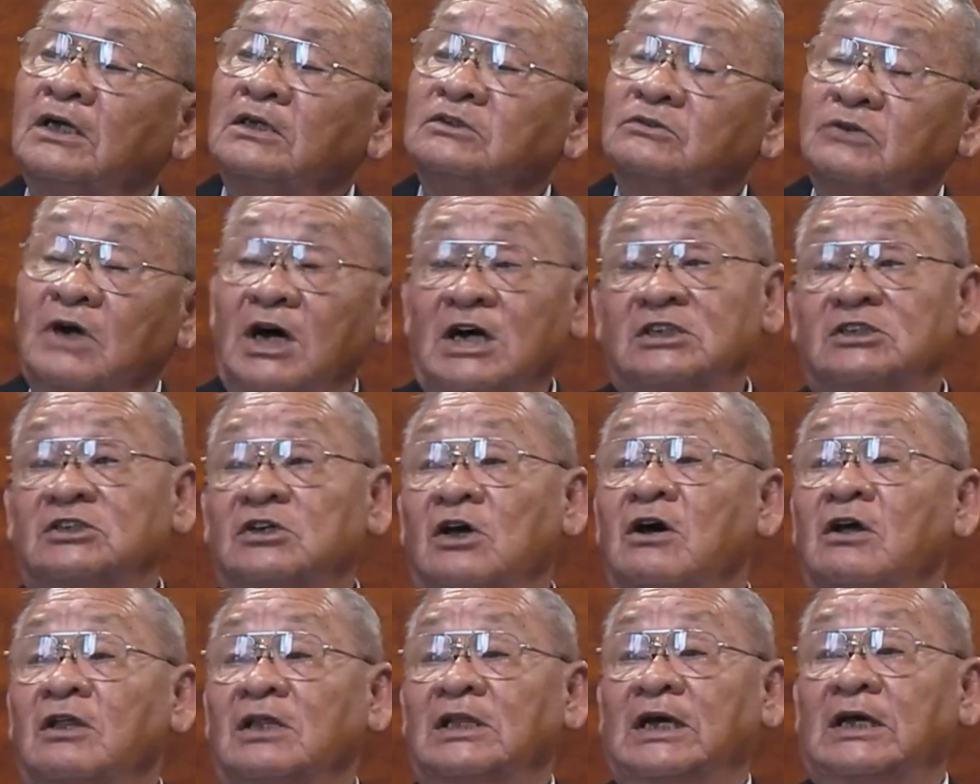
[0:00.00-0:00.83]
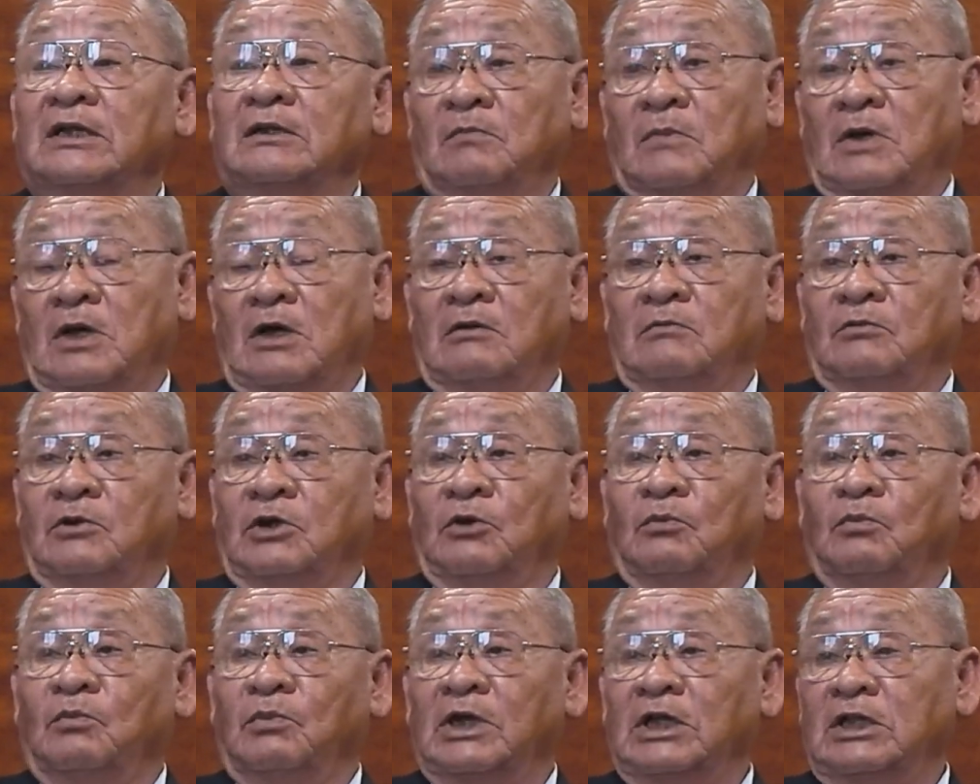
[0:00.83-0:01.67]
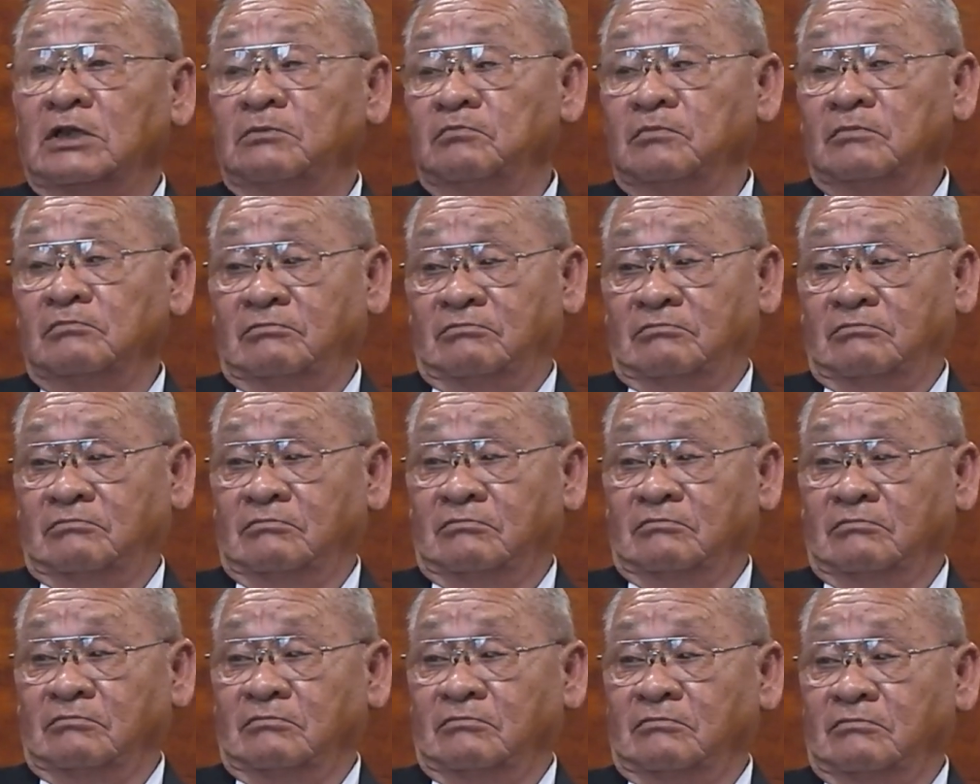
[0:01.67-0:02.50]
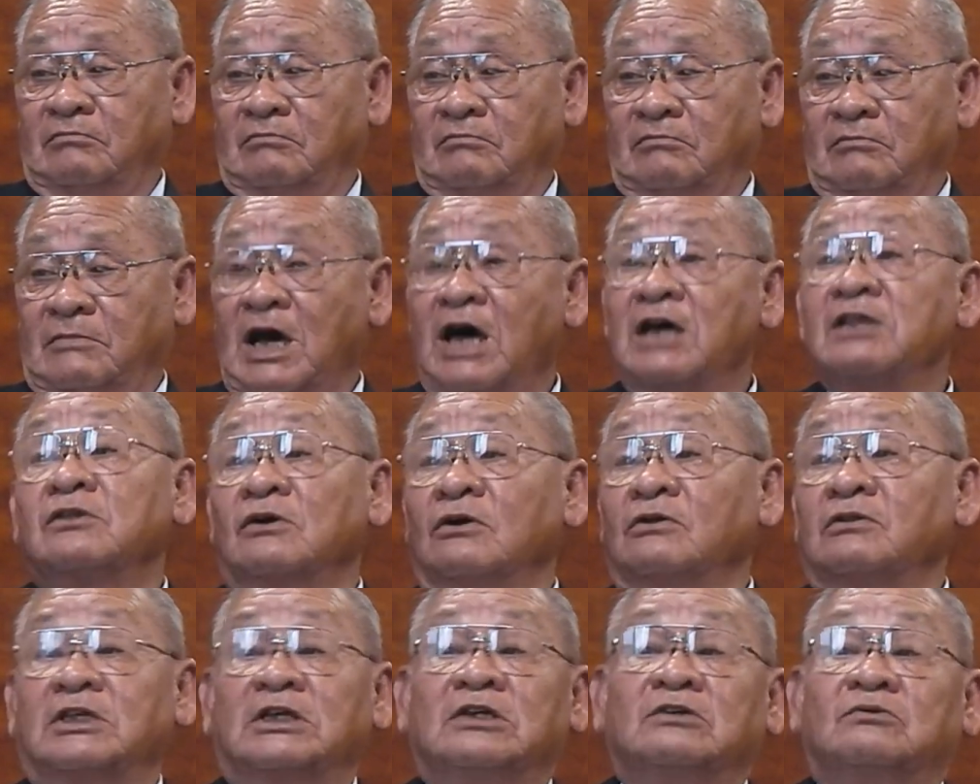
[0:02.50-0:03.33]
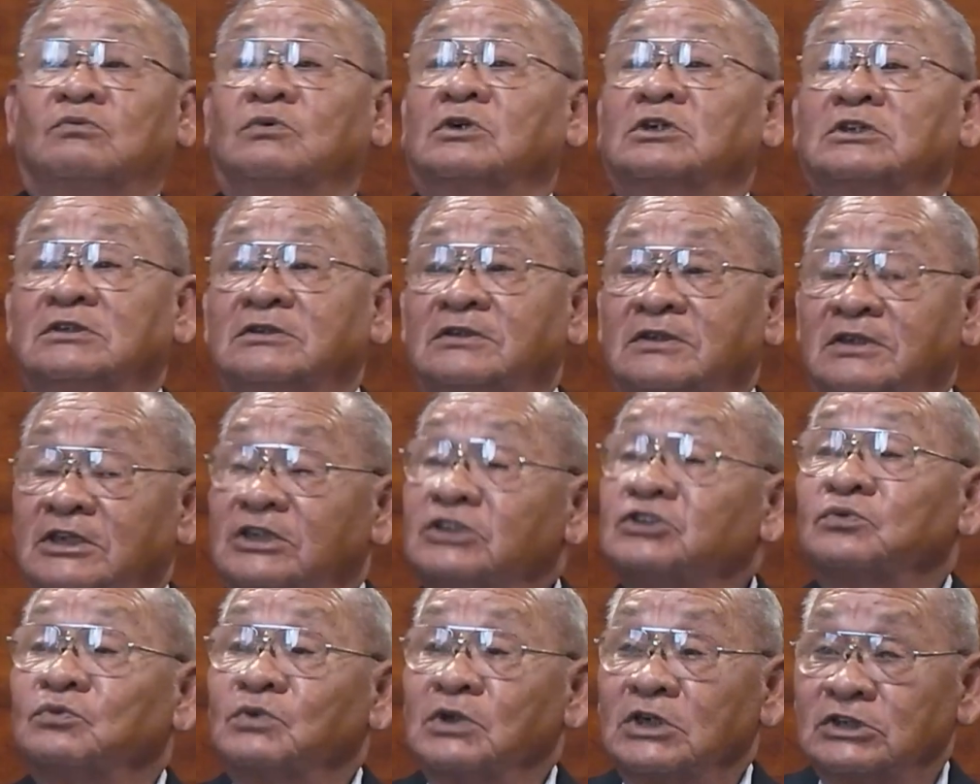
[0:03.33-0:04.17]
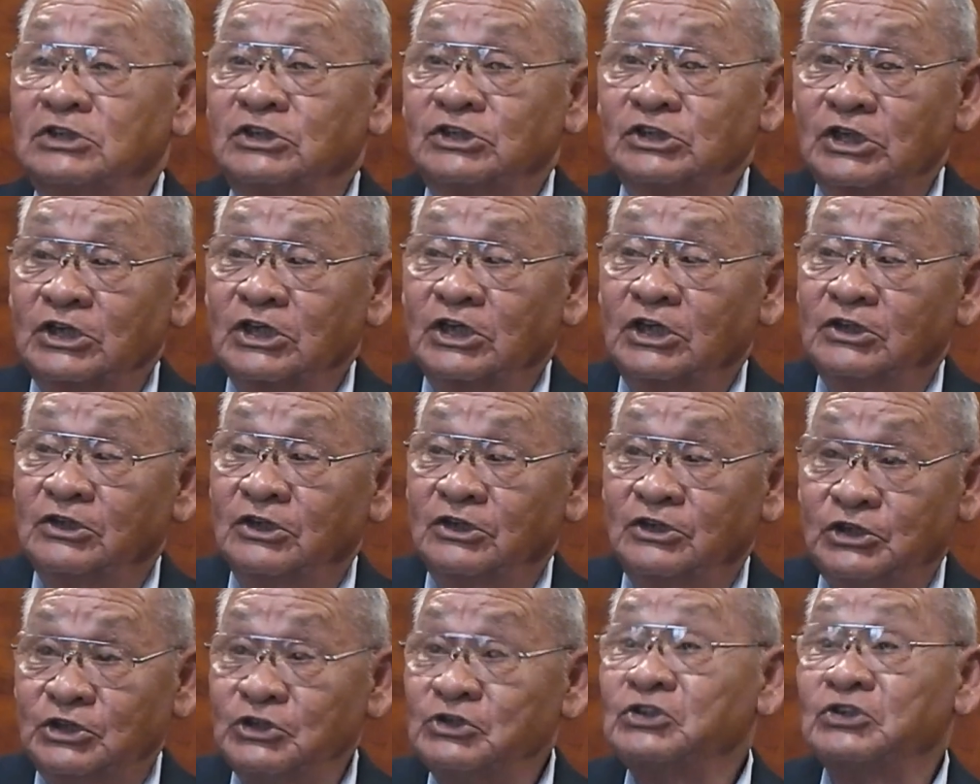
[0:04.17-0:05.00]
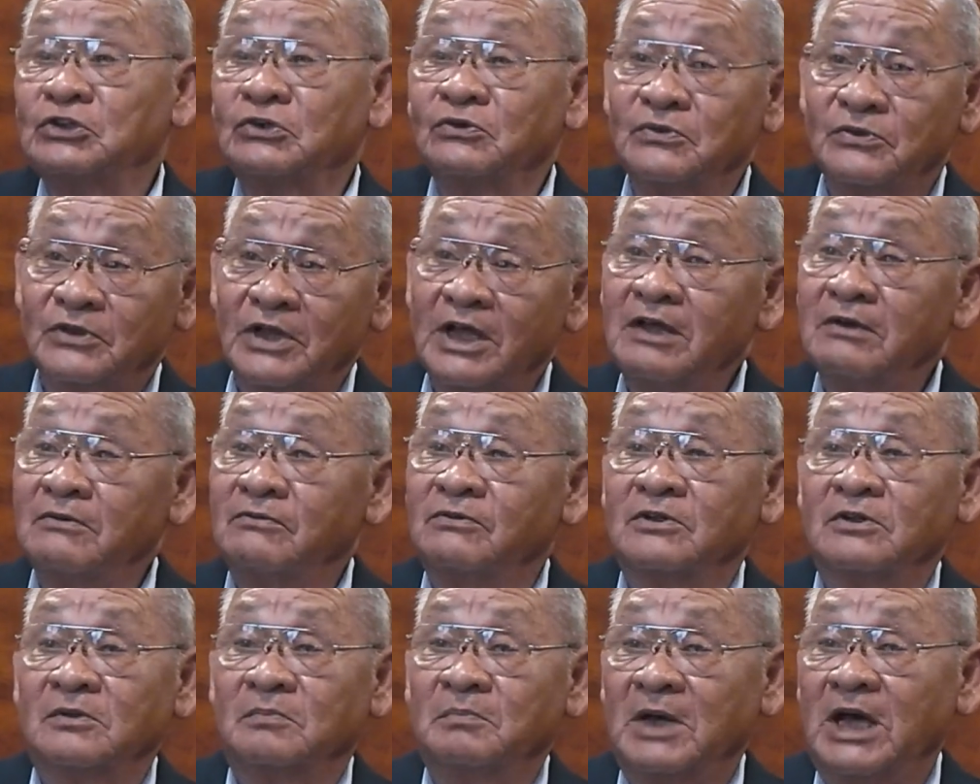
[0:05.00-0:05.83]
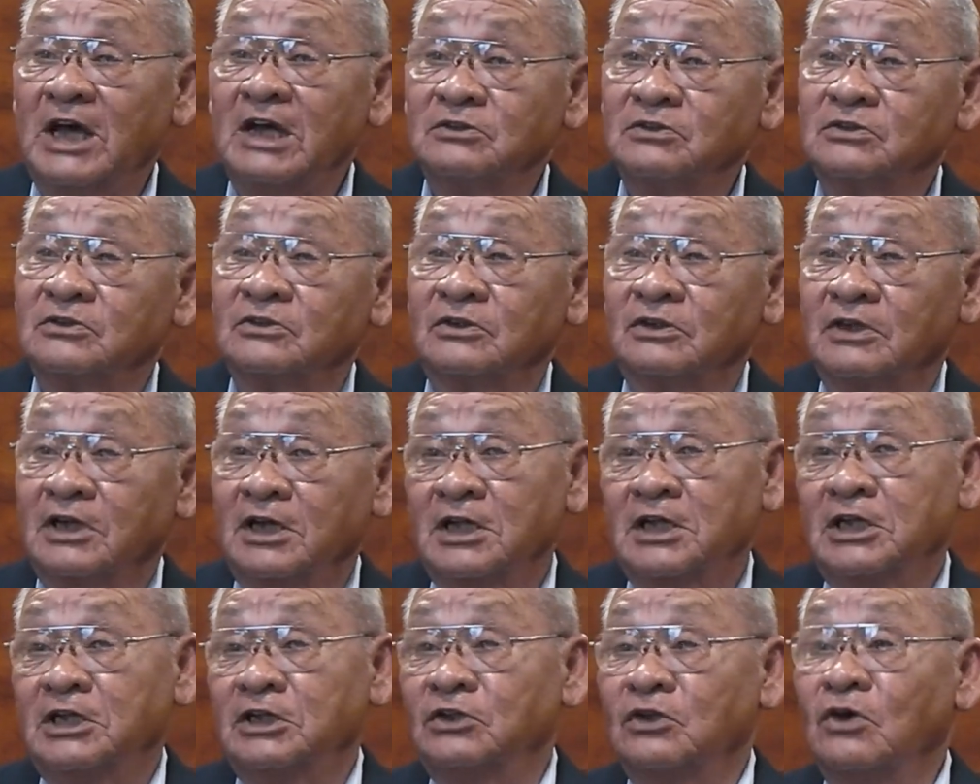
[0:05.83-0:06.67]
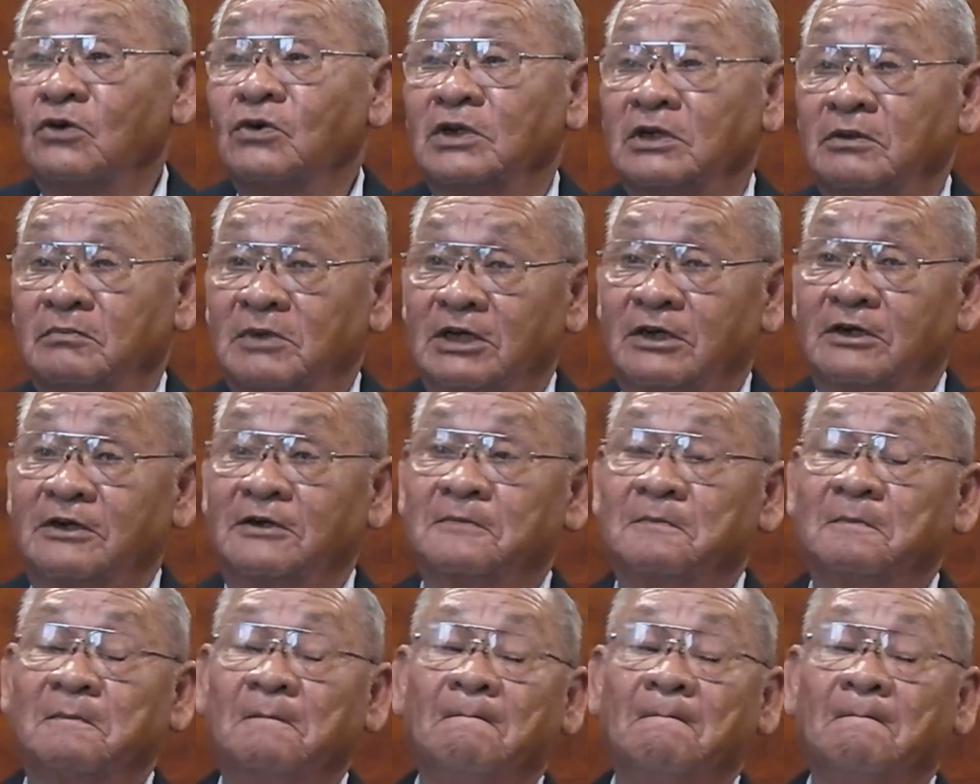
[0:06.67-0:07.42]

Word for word: So I saw that, but I thought that was this was uh, the usual thing for the pastor. I didn't know any better.